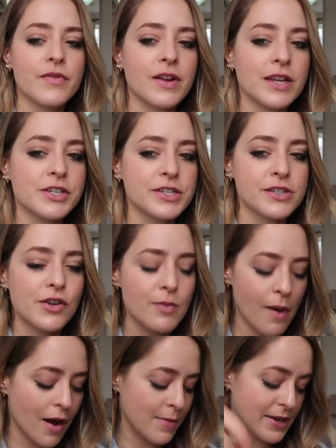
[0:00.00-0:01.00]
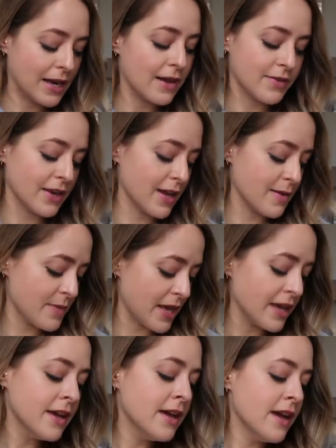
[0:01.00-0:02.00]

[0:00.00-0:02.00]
I feel like she's a new mommy lover like me.